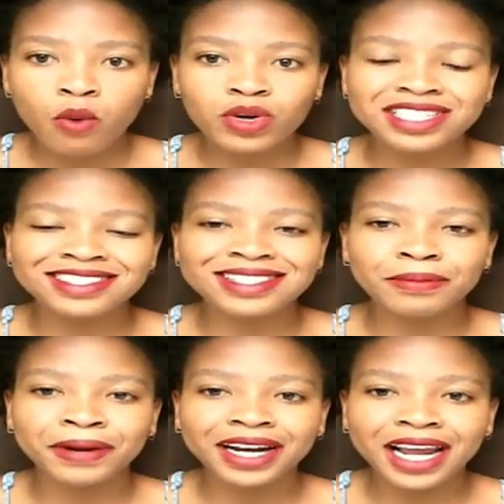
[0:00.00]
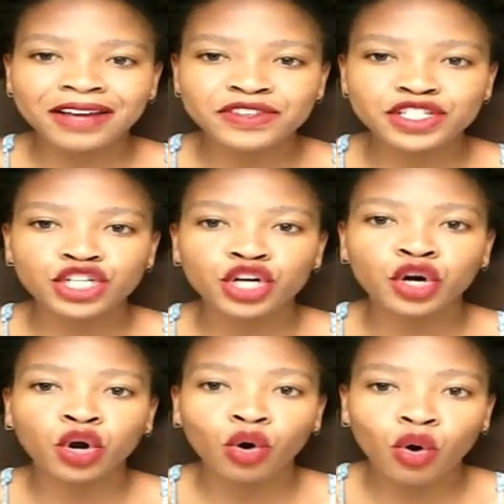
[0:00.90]
which is the Privacy
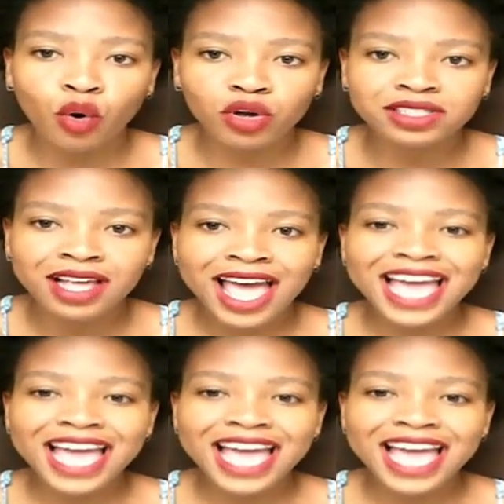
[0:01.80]
Clause,